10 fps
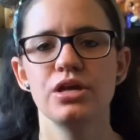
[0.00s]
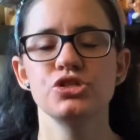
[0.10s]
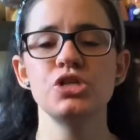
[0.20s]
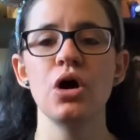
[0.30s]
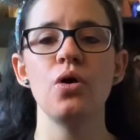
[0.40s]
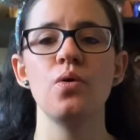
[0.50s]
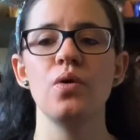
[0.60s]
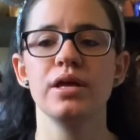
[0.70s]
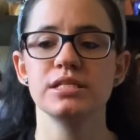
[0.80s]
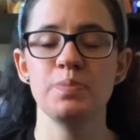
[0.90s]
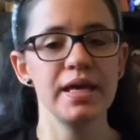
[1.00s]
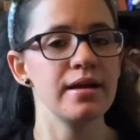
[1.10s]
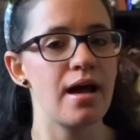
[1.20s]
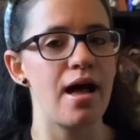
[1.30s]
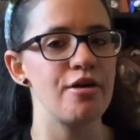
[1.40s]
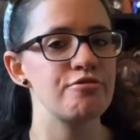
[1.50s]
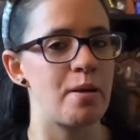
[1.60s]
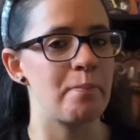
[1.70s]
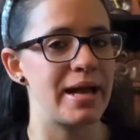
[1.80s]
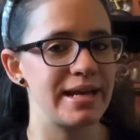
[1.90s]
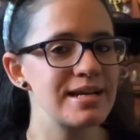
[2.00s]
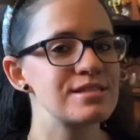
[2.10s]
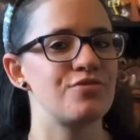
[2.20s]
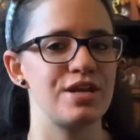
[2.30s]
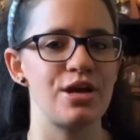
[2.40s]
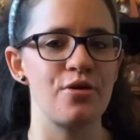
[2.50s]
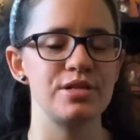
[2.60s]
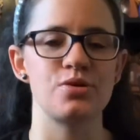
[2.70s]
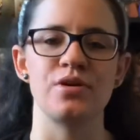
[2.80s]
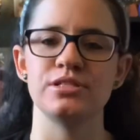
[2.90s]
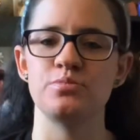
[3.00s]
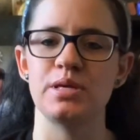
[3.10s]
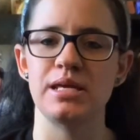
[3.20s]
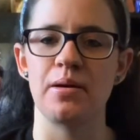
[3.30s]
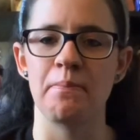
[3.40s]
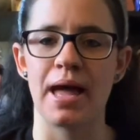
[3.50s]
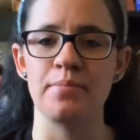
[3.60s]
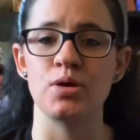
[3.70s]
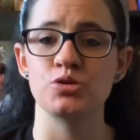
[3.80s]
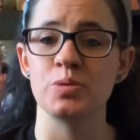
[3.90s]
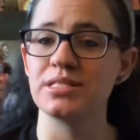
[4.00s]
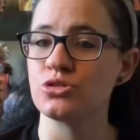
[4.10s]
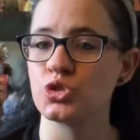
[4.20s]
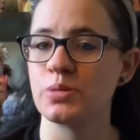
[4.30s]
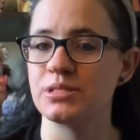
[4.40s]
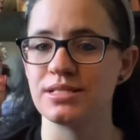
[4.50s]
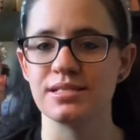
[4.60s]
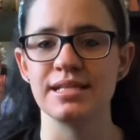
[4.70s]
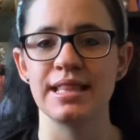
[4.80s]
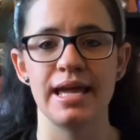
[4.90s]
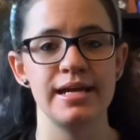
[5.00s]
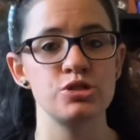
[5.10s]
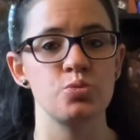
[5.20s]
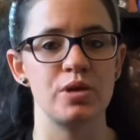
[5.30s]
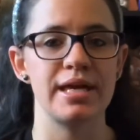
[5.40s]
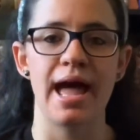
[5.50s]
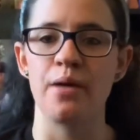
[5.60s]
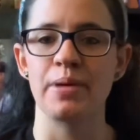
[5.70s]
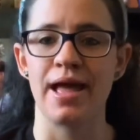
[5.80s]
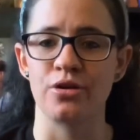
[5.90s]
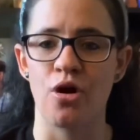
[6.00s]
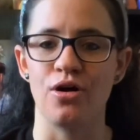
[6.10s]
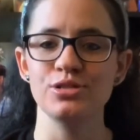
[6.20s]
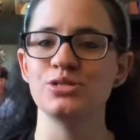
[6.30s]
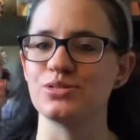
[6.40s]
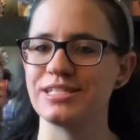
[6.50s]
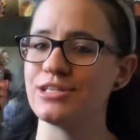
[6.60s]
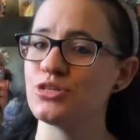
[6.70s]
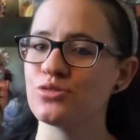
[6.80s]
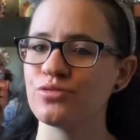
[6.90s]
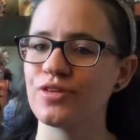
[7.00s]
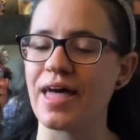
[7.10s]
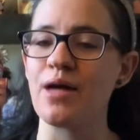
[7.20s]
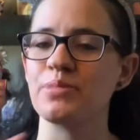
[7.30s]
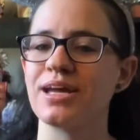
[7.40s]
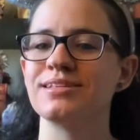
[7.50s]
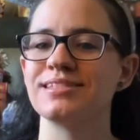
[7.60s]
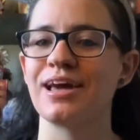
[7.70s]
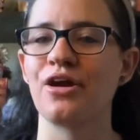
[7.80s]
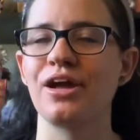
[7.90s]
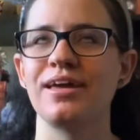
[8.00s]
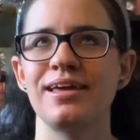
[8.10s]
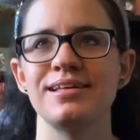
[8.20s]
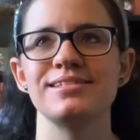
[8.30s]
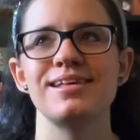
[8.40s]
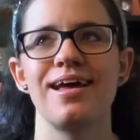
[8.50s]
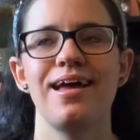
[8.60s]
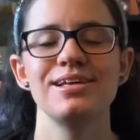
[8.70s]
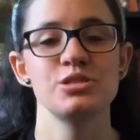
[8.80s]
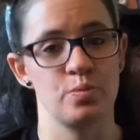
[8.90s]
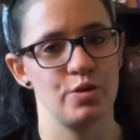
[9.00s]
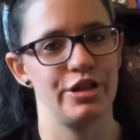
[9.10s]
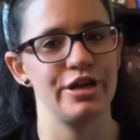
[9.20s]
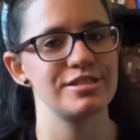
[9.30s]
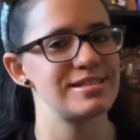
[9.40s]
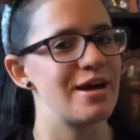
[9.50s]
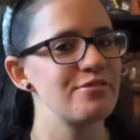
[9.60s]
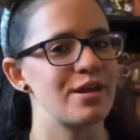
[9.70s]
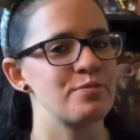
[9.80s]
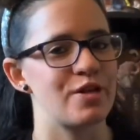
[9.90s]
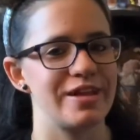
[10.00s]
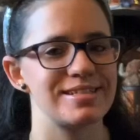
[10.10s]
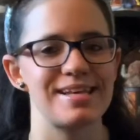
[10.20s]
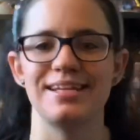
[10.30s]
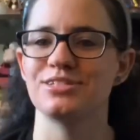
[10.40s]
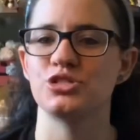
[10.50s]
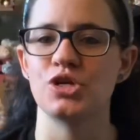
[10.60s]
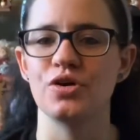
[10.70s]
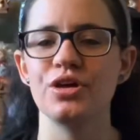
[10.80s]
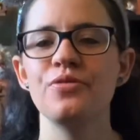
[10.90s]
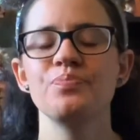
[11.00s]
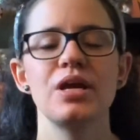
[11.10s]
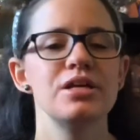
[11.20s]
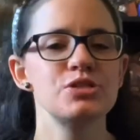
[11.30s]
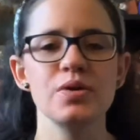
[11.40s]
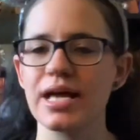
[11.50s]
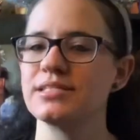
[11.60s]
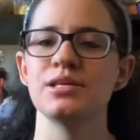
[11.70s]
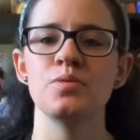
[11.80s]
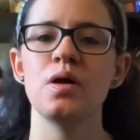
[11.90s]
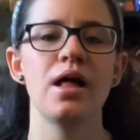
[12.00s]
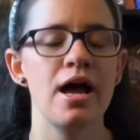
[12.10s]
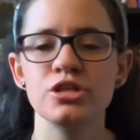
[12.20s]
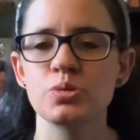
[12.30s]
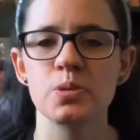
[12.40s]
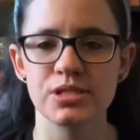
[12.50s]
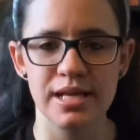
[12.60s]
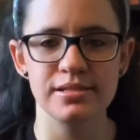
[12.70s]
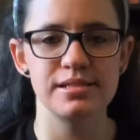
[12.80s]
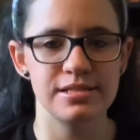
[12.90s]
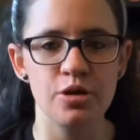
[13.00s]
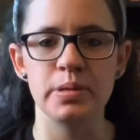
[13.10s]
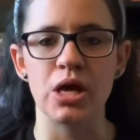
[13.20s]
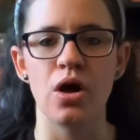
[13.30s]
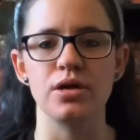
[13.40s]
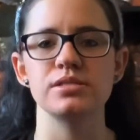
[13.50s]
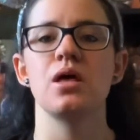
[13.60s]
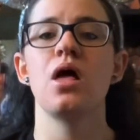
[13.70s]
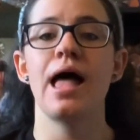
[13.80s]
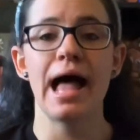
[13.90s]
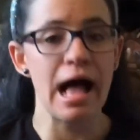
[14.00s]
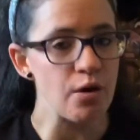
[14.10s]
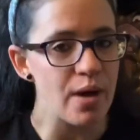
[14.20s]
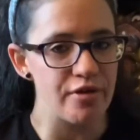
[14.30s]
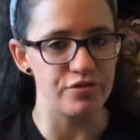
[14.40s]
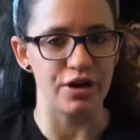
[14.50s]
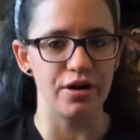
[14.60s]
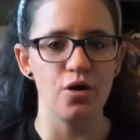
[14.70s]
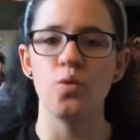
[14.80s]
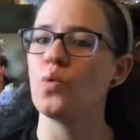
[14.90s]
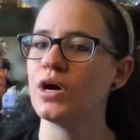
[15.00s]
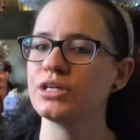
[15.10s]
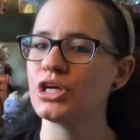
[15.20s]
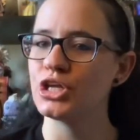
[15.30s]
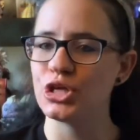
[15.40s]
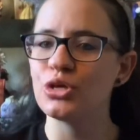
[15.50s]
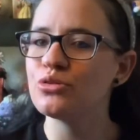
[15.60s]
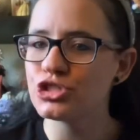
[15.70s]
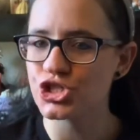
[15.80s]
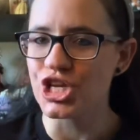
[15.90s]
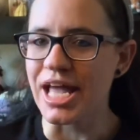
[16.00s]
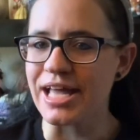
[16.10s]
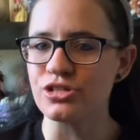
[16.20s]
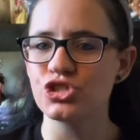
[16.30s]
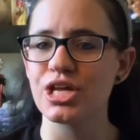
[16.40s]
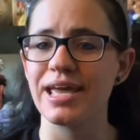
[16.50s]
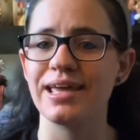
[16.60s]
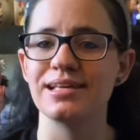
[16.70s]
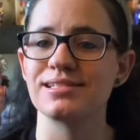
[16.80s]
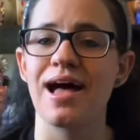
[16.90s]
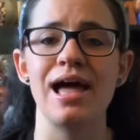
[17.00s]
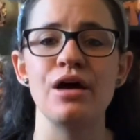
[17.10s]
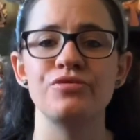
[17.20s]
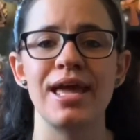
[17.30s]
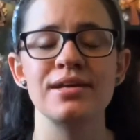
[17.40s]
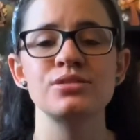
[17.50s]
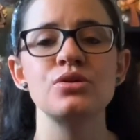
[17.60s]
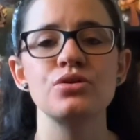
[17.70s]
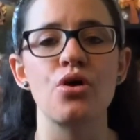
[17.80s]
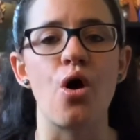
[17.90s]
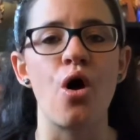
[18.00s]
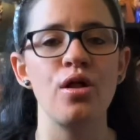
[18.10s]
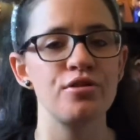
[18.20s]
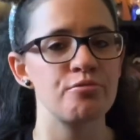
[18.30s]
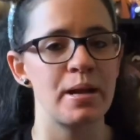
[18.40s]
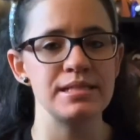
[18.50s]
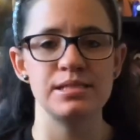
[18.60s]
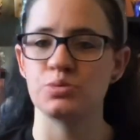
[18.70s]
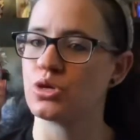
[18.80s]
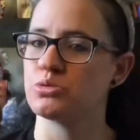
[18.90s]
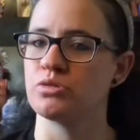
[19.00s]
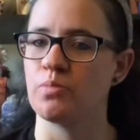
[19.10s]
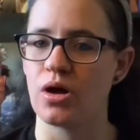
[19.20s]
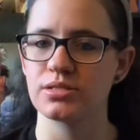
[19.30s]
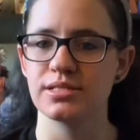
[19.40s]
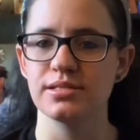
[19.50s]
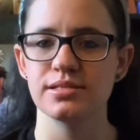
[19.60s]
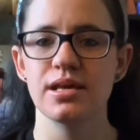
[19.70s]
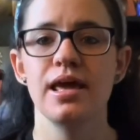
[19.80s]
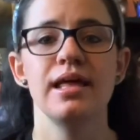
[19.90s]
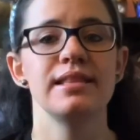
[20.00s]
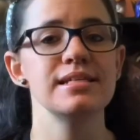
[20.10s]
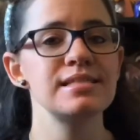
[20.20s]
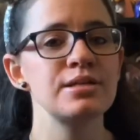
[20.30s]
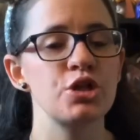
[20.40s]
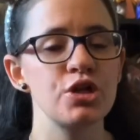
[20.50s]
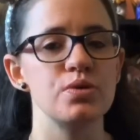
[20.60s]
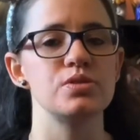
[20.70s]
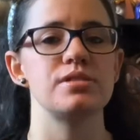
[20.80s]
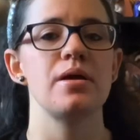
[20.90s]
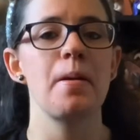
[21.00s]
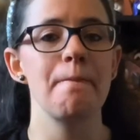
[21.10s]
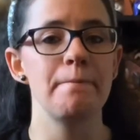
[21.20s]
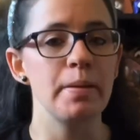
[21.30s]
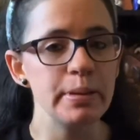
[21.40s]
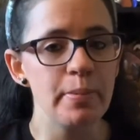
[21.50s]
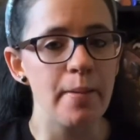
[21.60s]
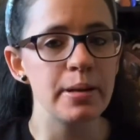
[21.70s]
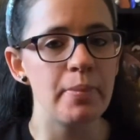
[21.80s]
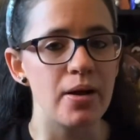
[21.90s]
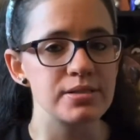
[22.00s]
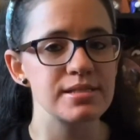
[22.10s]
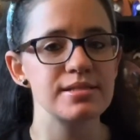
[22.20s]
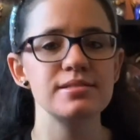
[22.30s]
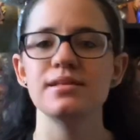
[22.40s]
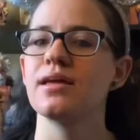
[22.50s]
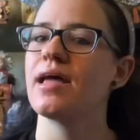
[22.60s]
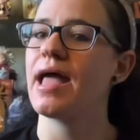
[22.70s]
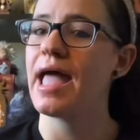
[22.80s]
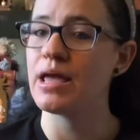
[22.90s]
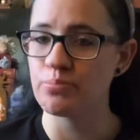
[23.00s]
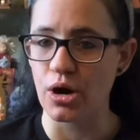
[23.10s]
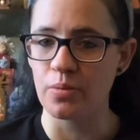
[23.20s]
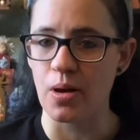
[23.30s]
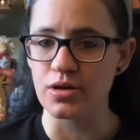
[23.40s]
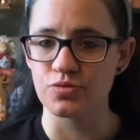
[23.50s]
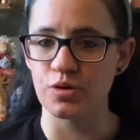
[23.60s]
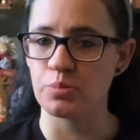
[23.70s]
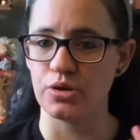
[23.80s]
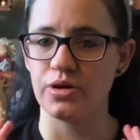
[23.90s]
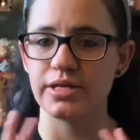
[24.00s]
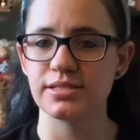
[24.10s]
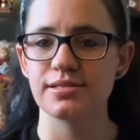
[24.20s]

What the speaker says: So speaking of, my next video is going to be my most recent trip to Disneyland recap and haul. So stay tuned for that, because there is some really good stuff that I'm really excited to show you. So yes, there will 100% still be hauls. However, one huge change is I have canceled all of my subscription boxes. This includes Bibbidi Bobbidi boxes and BarkBox for Brutus.